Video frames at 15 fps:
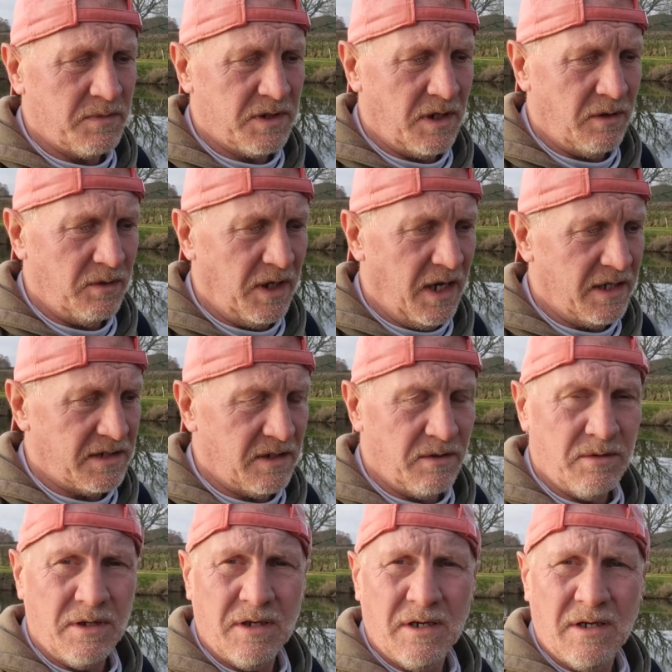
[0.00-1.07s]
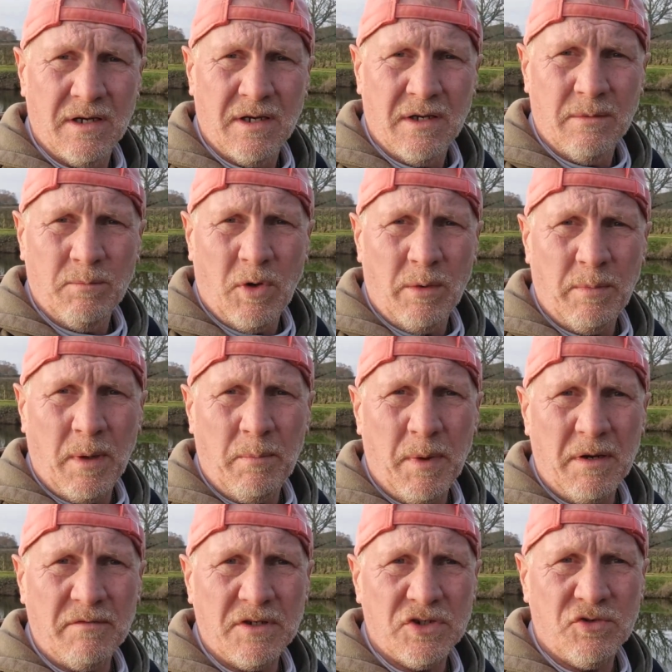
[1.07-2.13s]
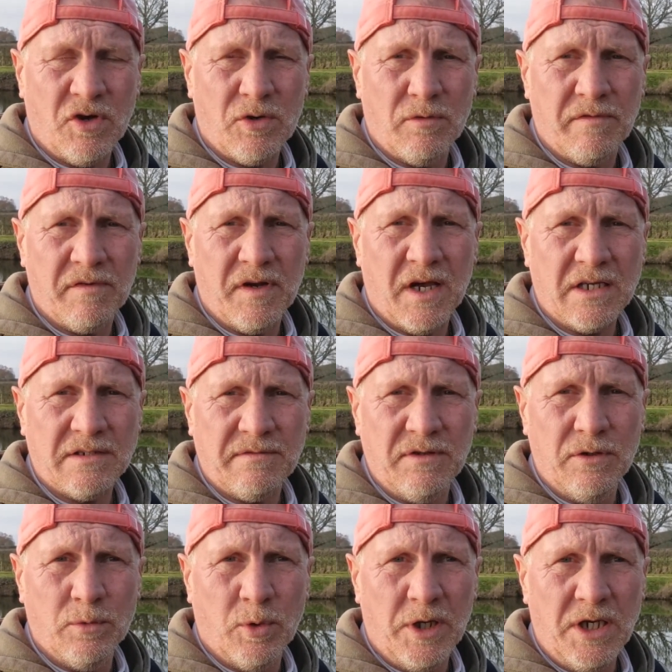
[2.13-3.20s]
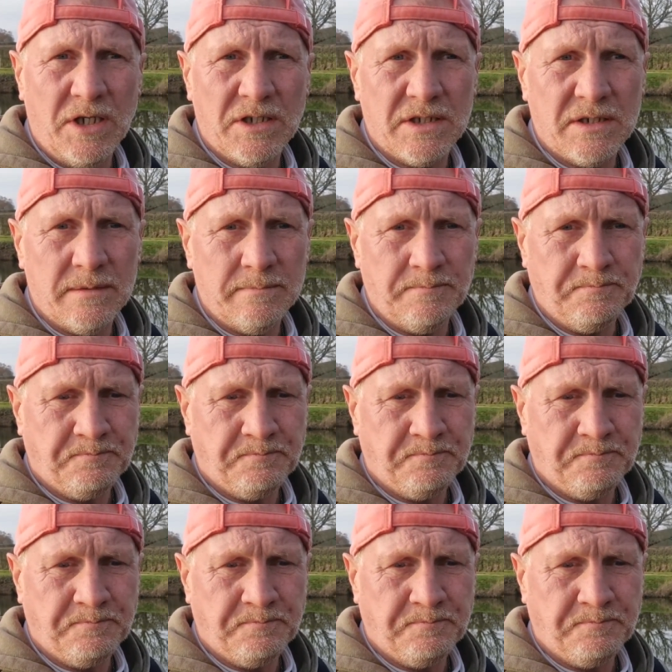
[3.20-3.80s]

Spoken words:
So yeah, so might be a bit of a struggle for the next few weeks,